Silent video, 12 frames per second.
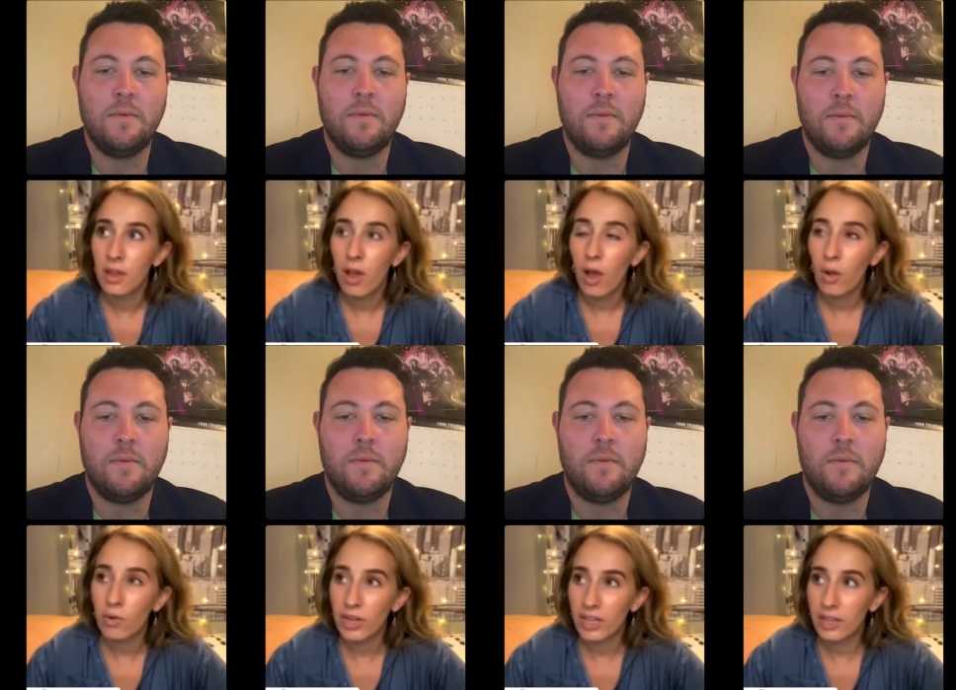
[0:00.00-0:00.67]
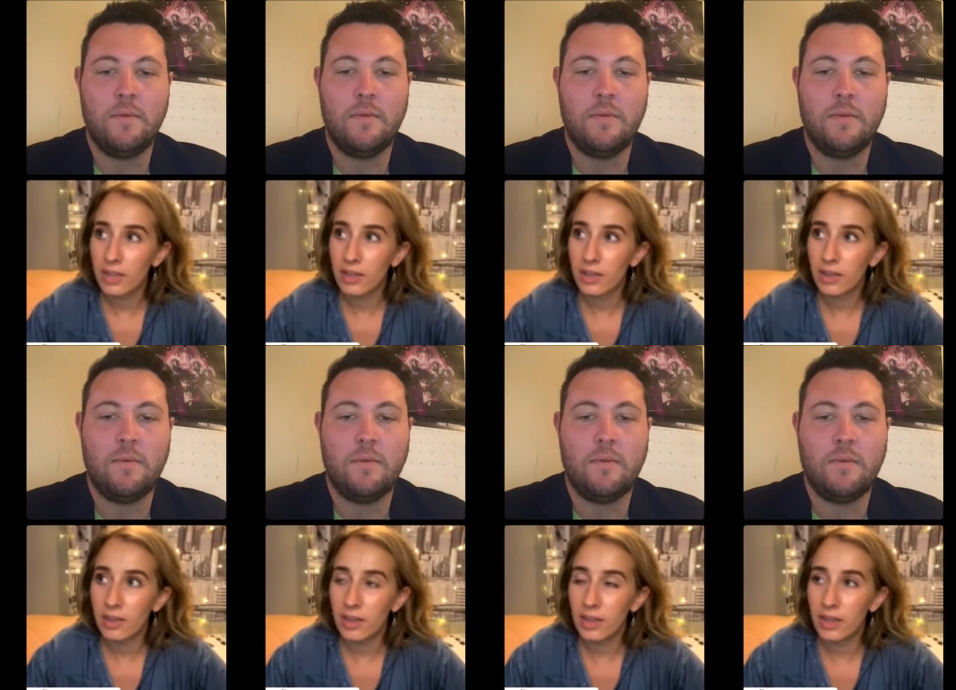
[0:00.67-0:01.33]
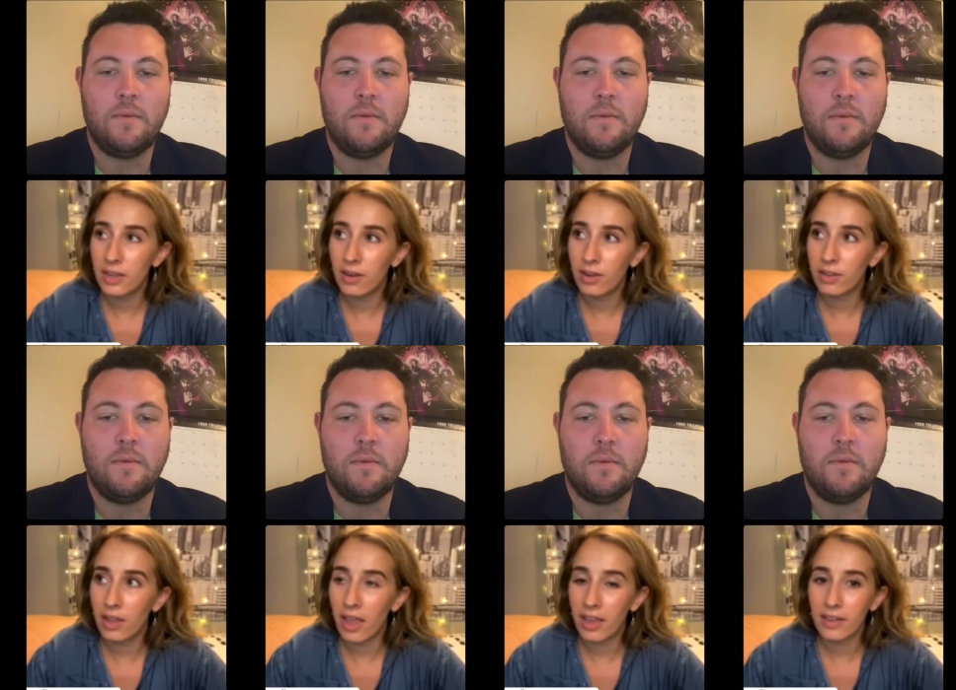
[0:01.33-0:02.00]
Speaker 1: honing in on
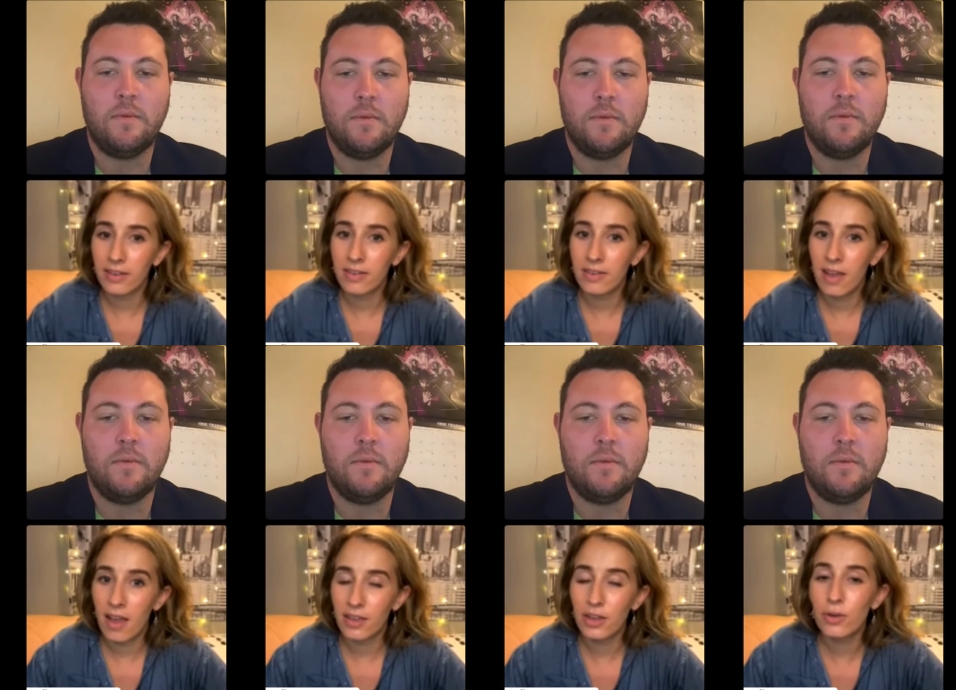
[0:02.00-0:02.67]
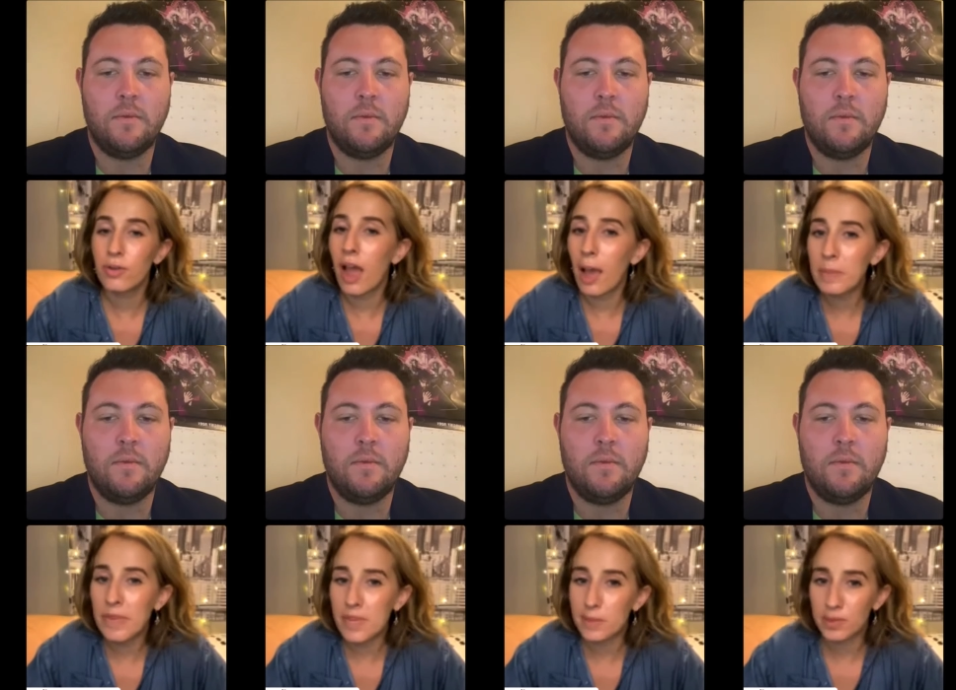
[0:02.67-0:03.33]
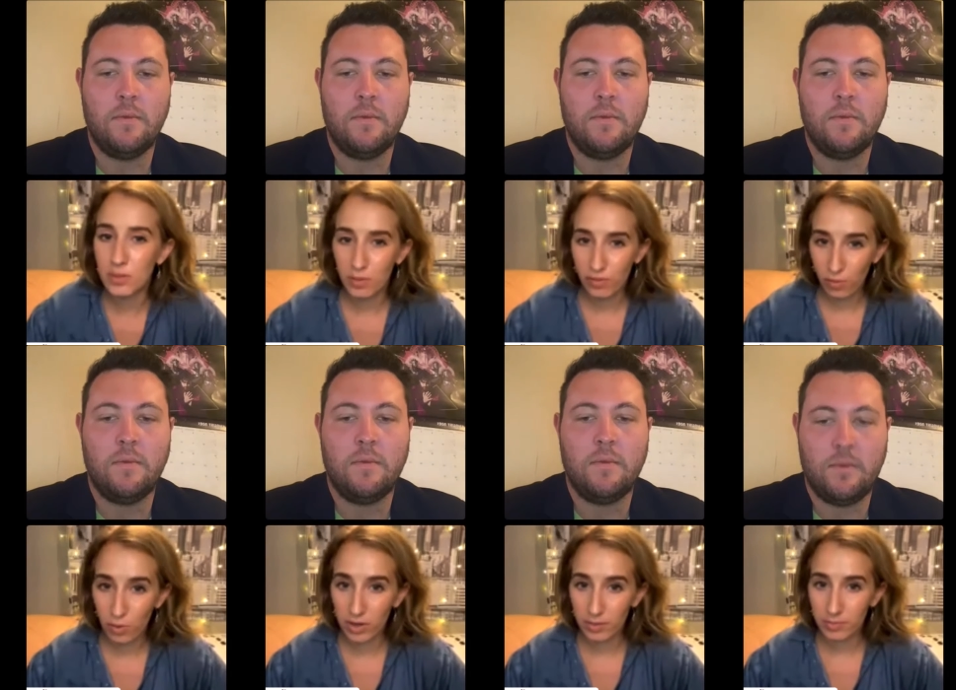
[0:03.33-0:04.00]
like not you know not being able to
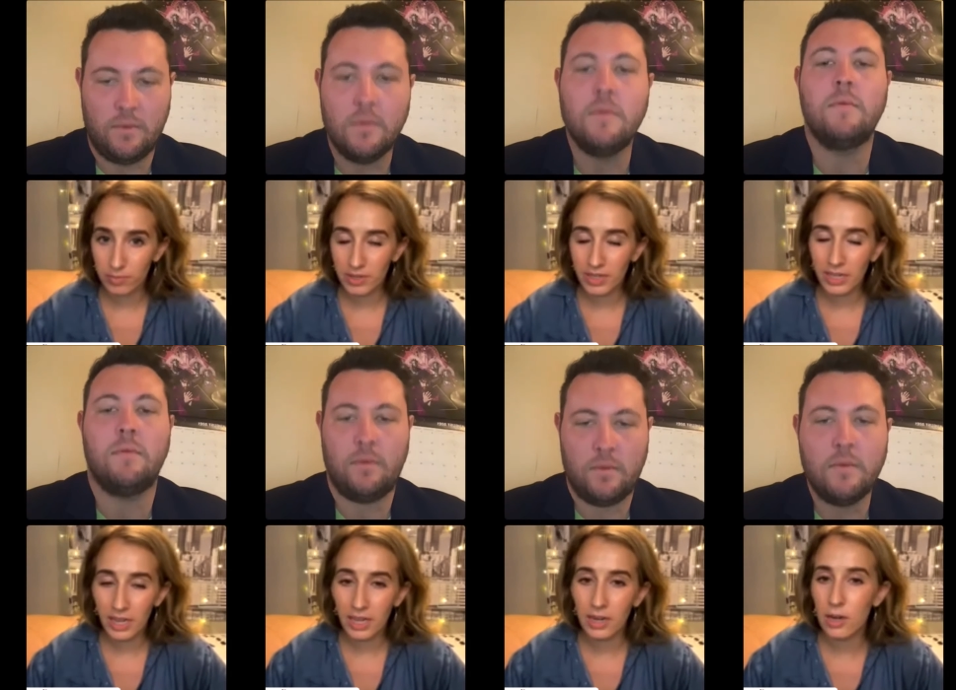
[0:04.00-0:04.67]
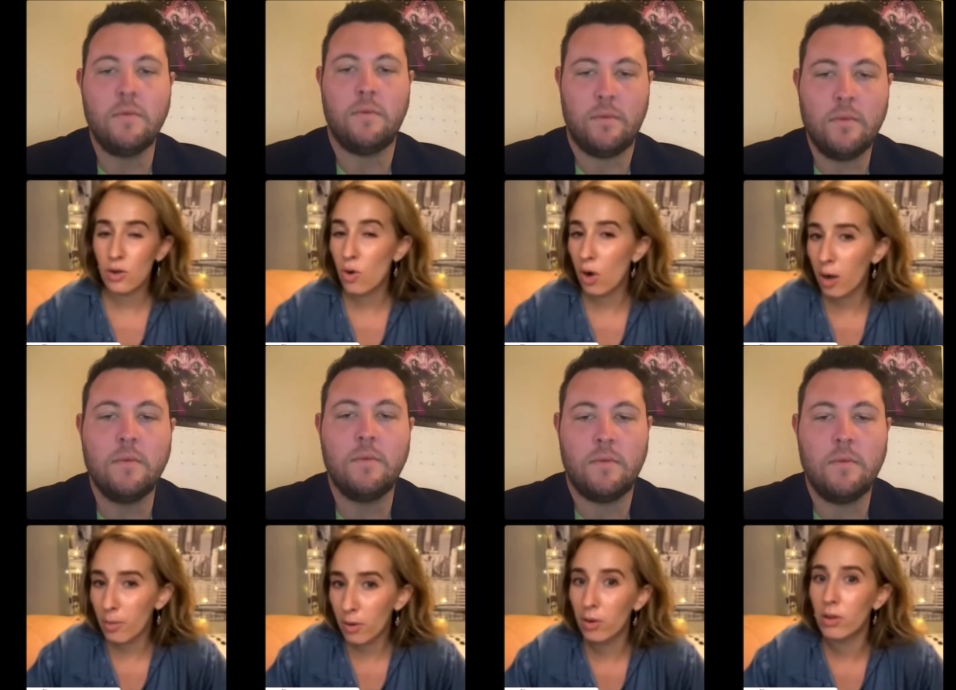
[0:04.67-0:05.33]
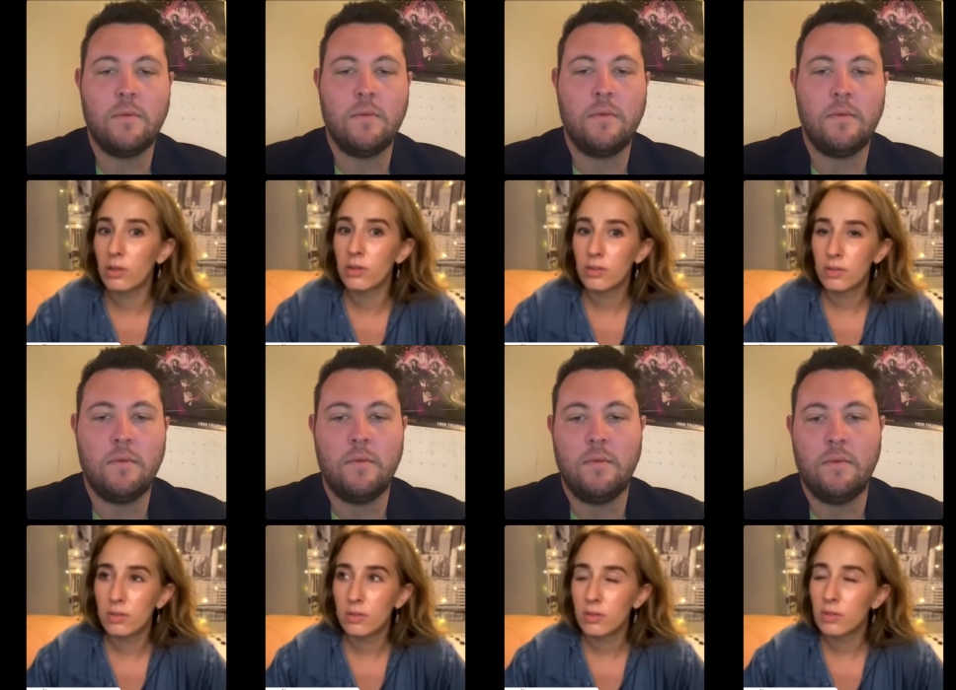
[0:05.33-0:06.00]
perform in a normal
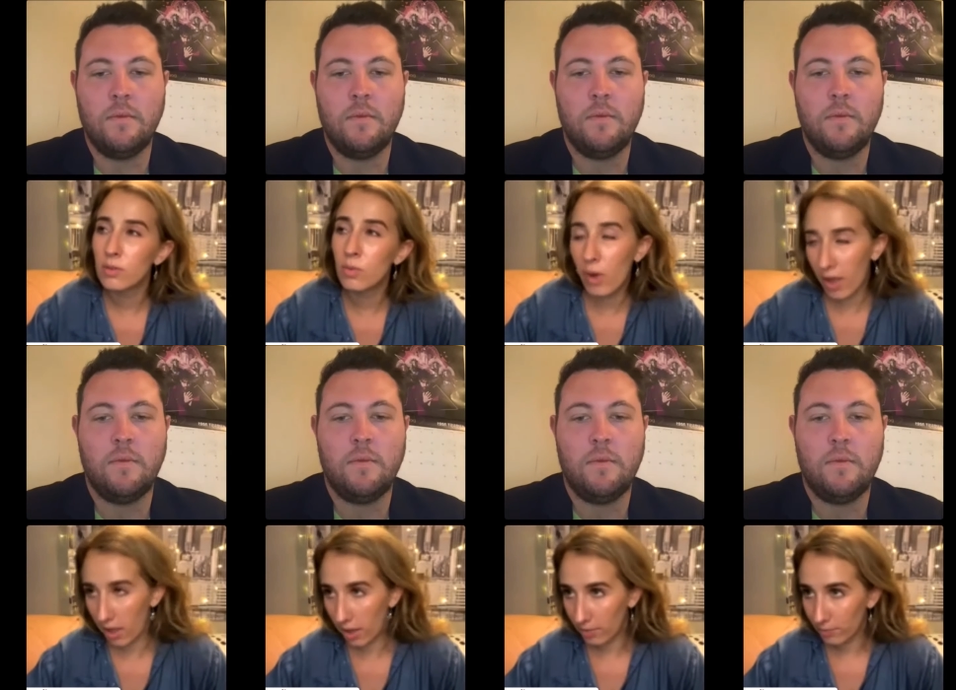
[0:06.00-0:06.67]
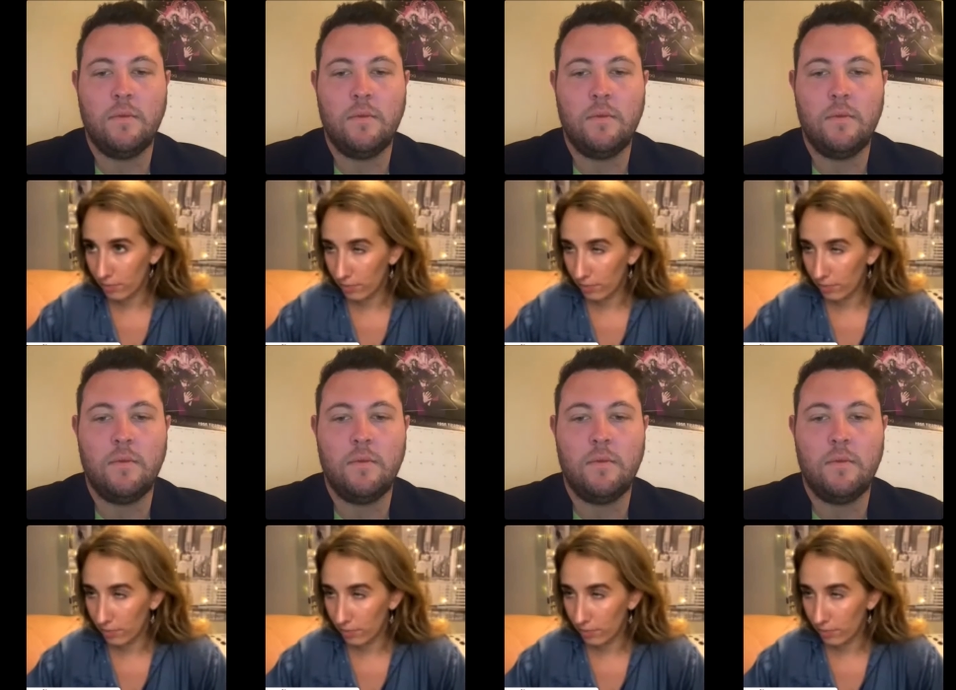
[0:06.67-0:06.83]
way